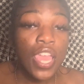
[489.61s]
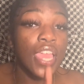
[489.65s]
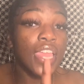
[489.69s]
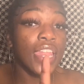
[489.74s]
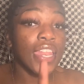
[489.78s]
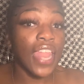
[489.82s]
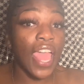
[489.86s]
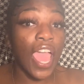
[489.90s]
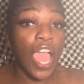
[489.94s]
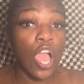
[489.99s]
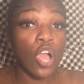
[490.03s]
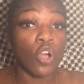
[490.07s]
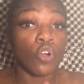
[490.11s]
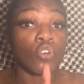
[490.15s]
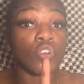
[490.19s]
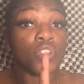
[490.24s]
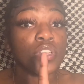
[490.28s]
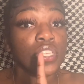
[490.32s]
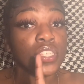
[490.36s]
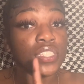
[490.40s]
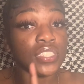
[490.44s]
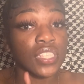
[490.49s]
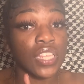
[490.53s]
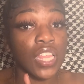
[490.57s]
Now,
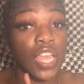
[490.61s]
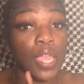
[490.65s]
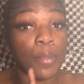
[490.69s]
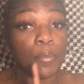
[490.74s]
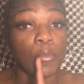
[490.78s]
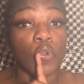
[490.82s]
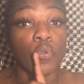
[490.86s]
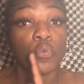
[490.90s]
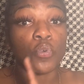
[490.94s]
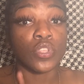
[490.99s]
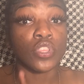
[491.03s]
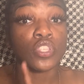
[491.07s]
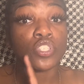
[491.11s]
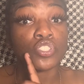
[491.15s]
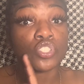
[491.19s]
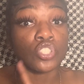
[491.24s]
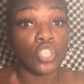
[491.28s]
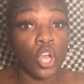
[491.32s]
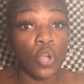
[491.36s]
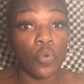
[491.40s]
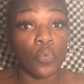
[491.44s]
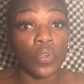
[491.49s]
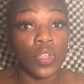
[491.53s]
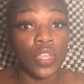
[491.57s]
disclaimer, with the
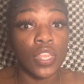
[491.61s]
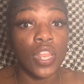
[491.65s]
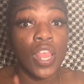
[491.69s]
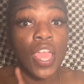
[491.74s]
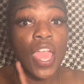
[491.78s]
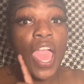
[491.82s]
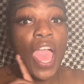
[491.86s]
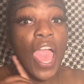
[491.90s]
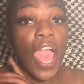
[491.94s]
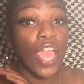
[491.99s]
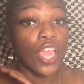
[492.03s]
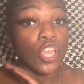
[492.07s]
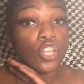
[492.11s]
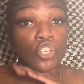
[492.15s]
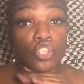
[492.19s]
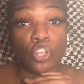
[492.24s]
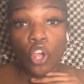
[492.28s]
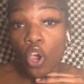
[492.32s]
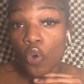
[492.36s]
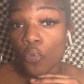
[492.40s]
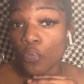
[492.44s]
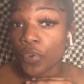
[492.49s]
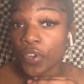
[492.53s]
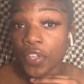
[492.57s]
sewing, I
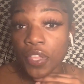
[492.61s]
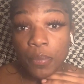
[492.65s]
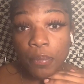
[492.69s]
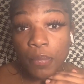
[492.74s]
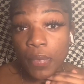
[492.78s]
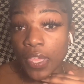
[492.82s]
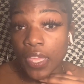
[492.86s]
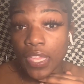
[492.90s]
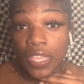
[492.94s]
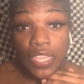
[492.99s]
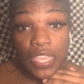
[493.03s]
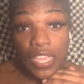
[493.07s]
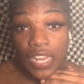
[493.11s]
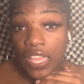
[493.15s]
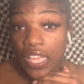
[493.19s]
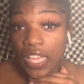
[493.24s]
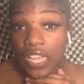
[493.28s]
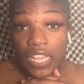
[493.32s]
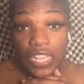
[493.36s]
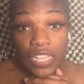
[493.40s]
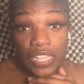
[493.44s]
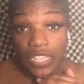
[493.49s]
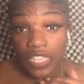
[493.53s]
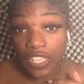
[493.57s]
don't recommend getting
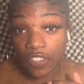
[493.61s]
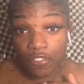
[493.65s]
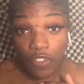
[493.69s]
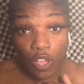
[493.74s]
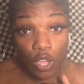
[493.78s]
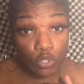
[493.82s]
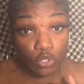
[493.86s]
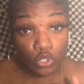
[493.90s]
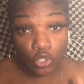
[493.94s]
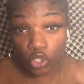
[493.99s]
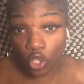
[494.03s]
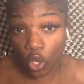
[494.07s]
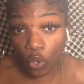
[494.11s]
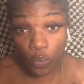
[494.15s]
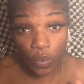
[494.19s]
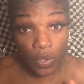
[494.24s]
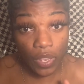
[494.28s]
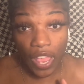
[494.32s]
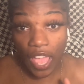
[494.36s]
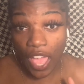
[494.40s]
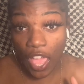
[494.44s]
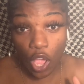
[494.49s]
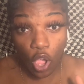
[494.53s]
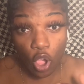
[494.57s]
a leave-out sewing
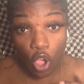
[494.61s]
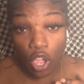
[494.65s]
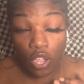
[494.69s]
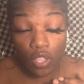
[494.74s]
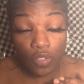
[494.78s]
at all.